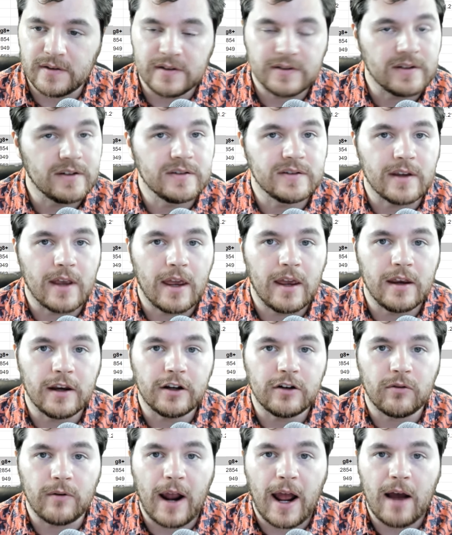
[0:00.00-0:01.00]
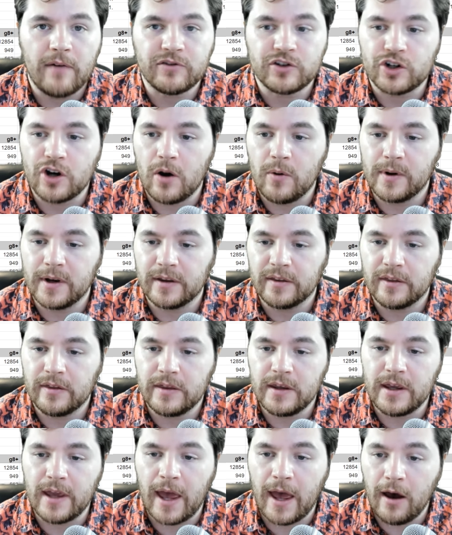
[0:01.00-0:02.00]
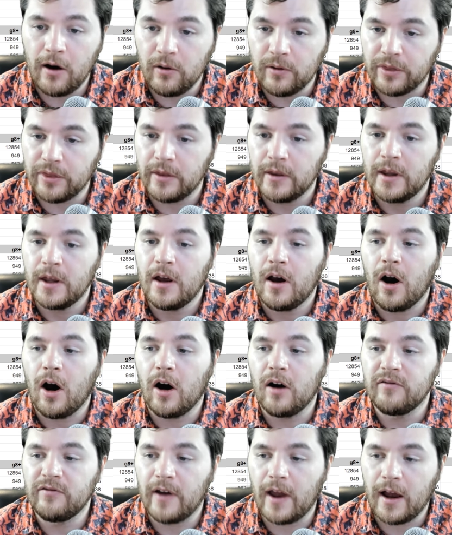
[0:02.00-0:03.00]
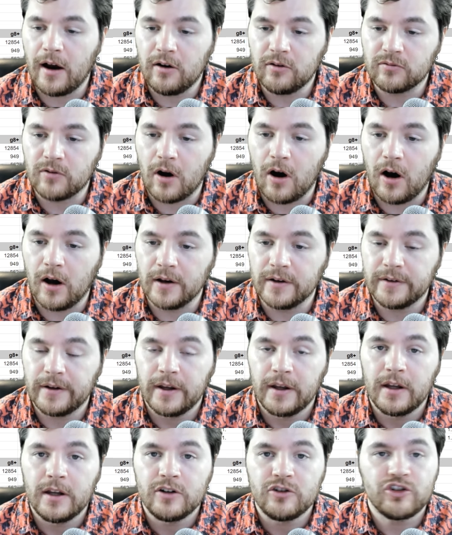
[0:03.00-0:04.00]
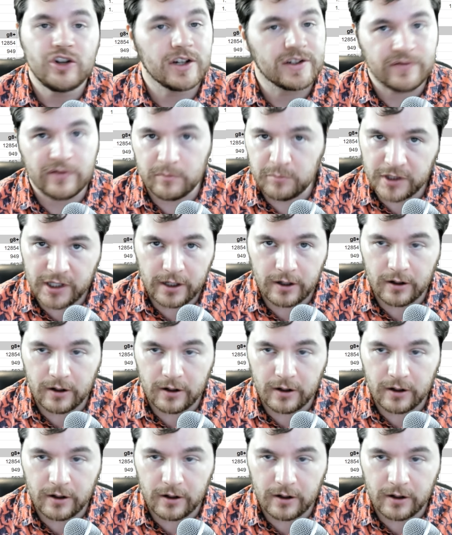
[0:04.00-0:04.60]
This is a graph showing the health of Elrond just from